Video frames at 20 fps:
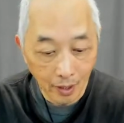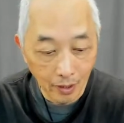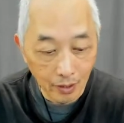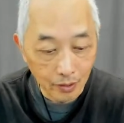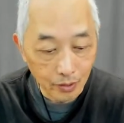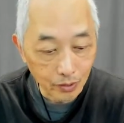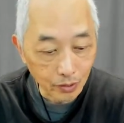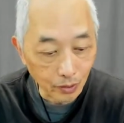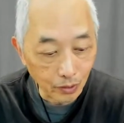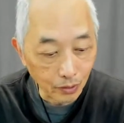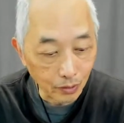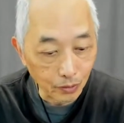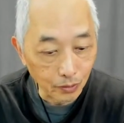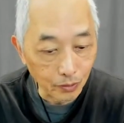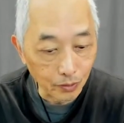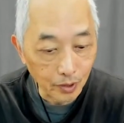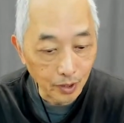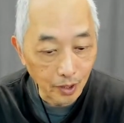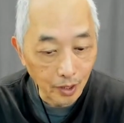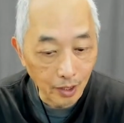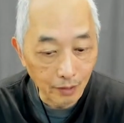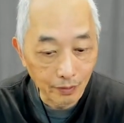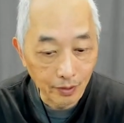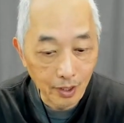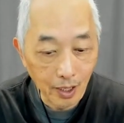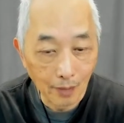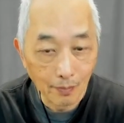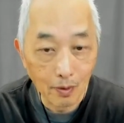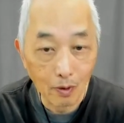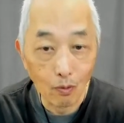So every
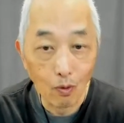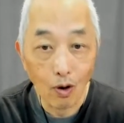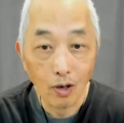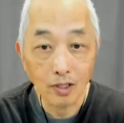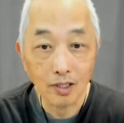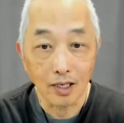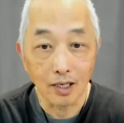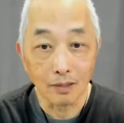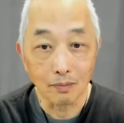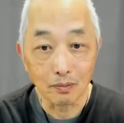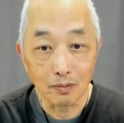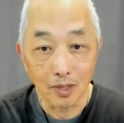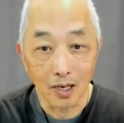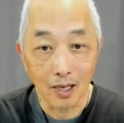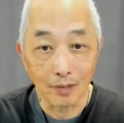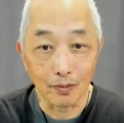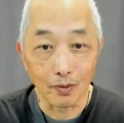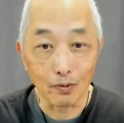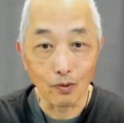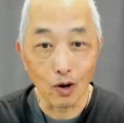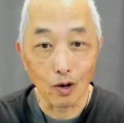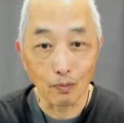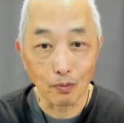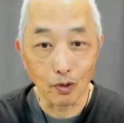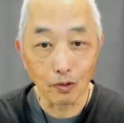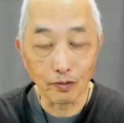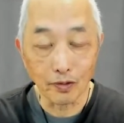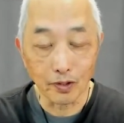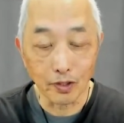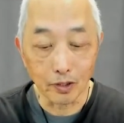time I walk them, I have to walk
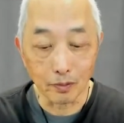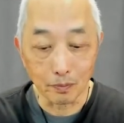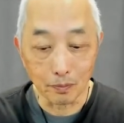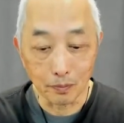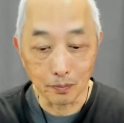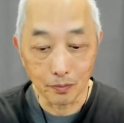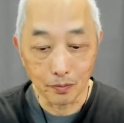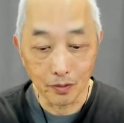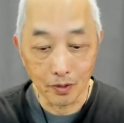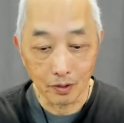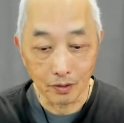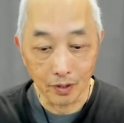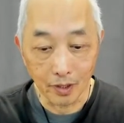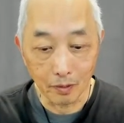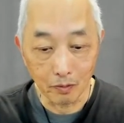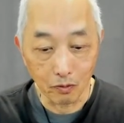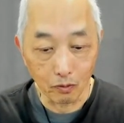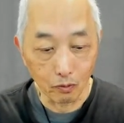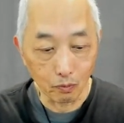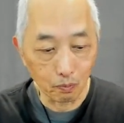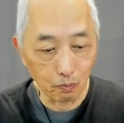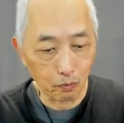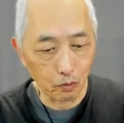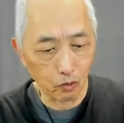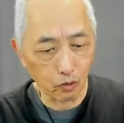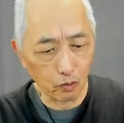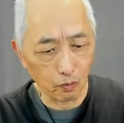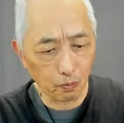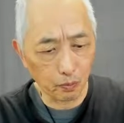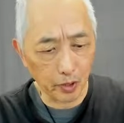both of them, right?
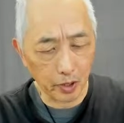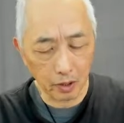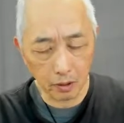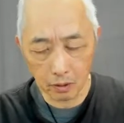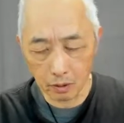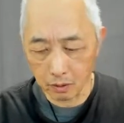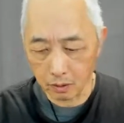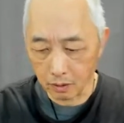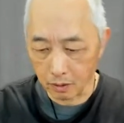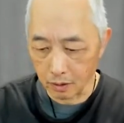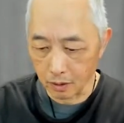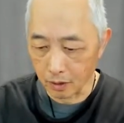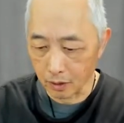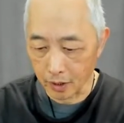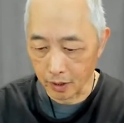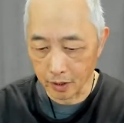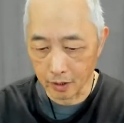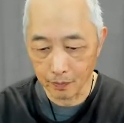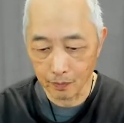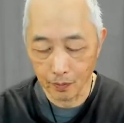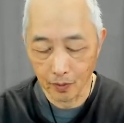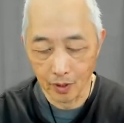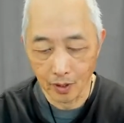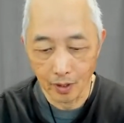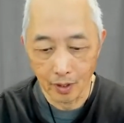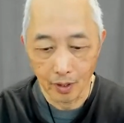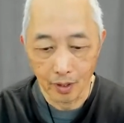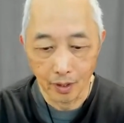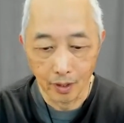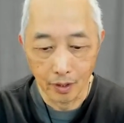Right.
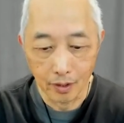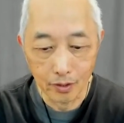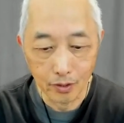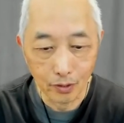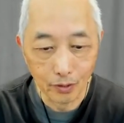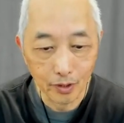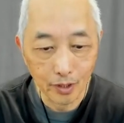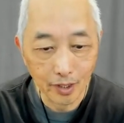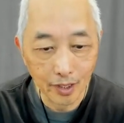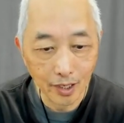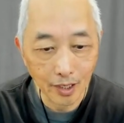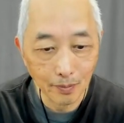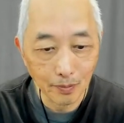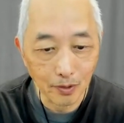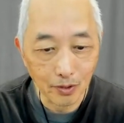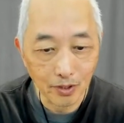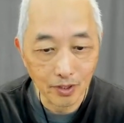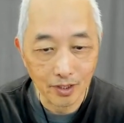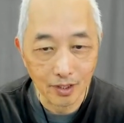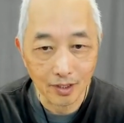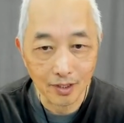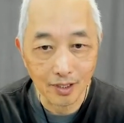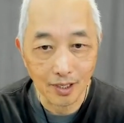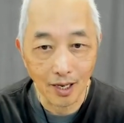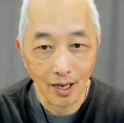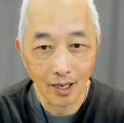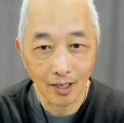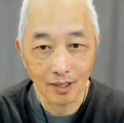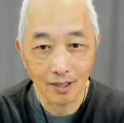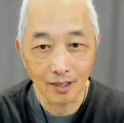And so the neighbor sees
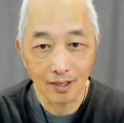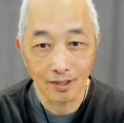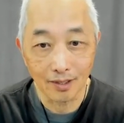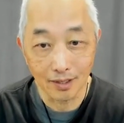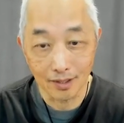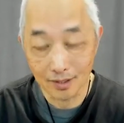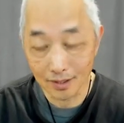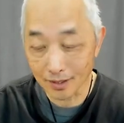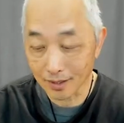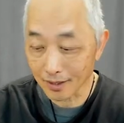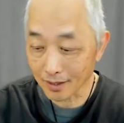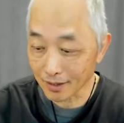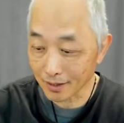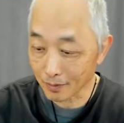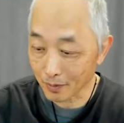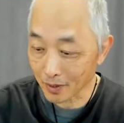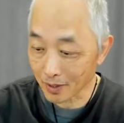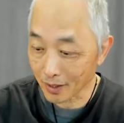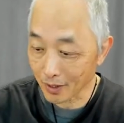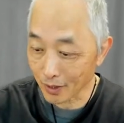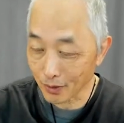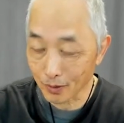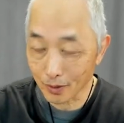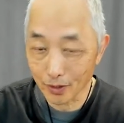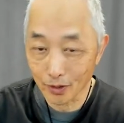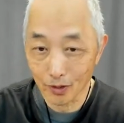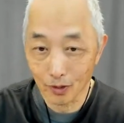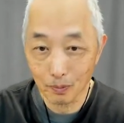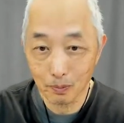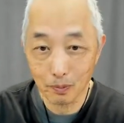that, and they see this cute
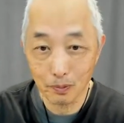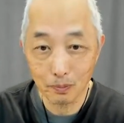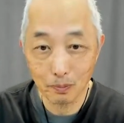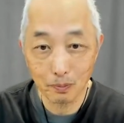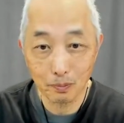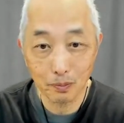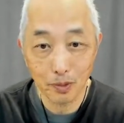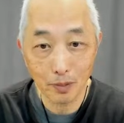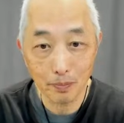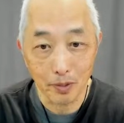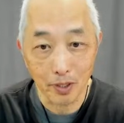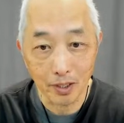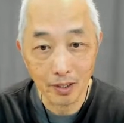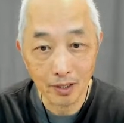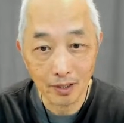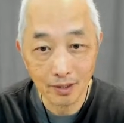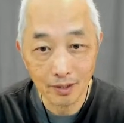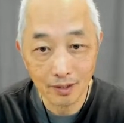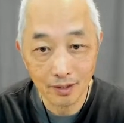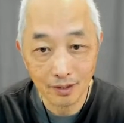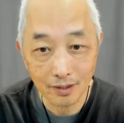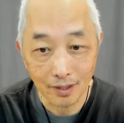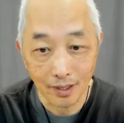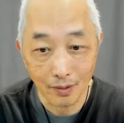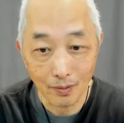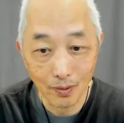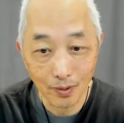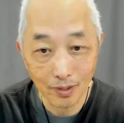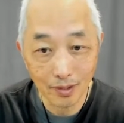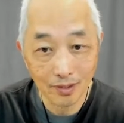little puppy, and they
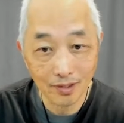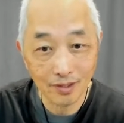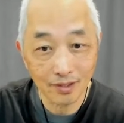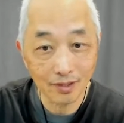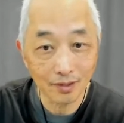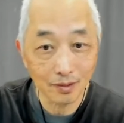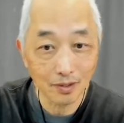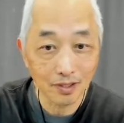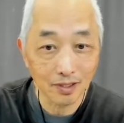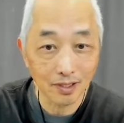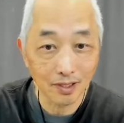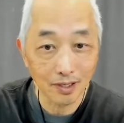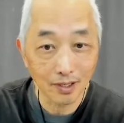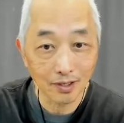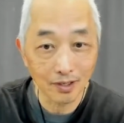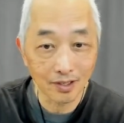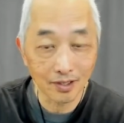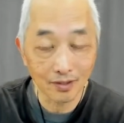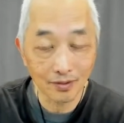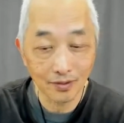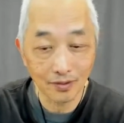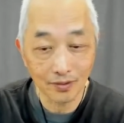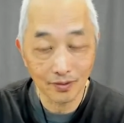wanted to see if